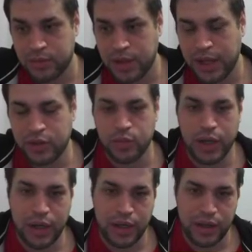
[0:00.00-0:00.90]
that's
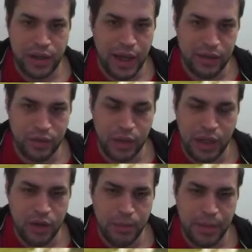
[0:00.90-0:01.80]
why I had to
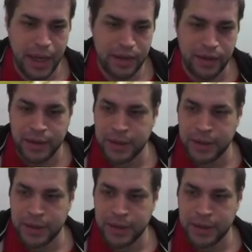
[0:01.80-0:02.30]
heal back.